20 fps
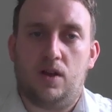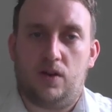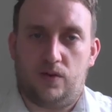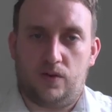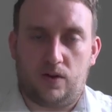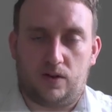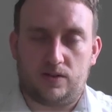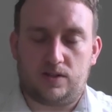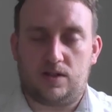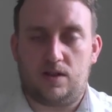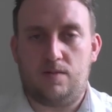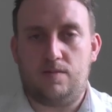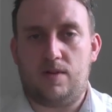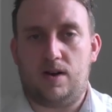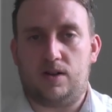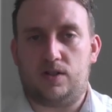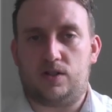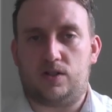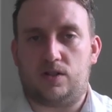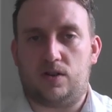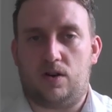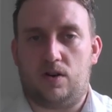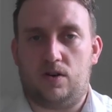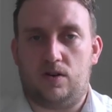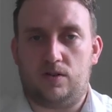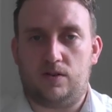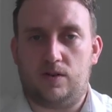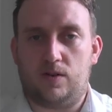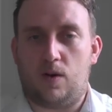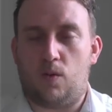not so much
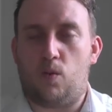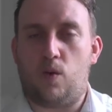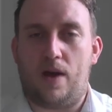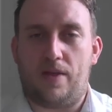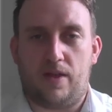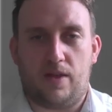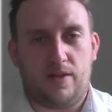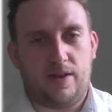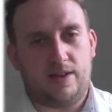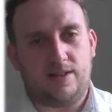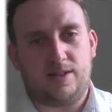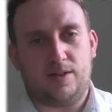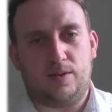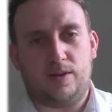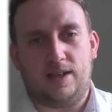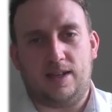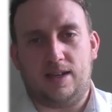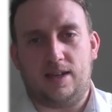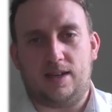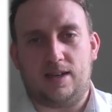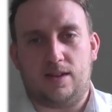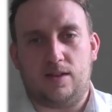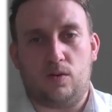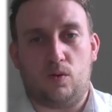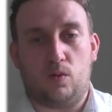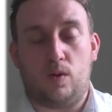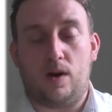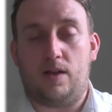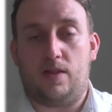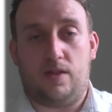on whether they're doing or
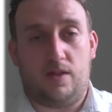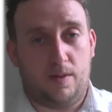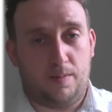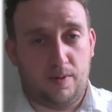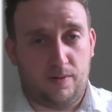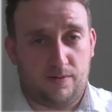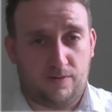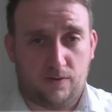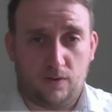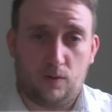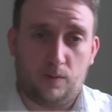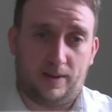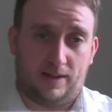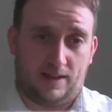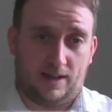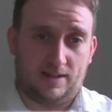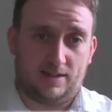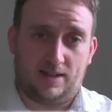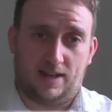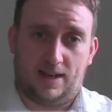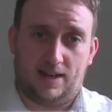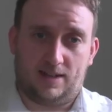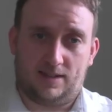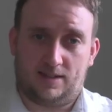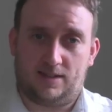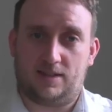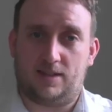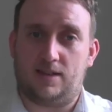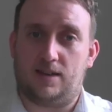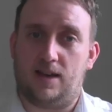whether they're performing that
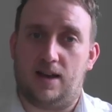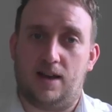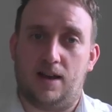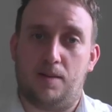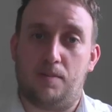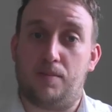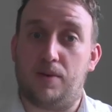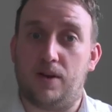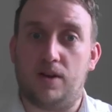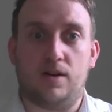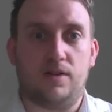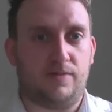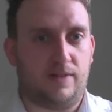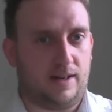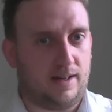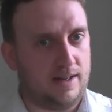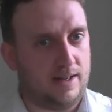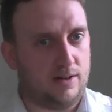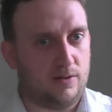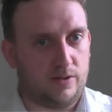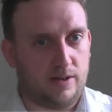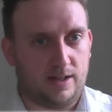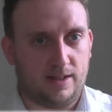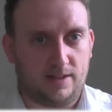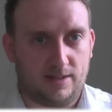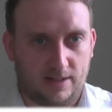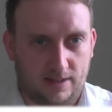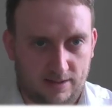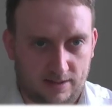task perfectly or nicely.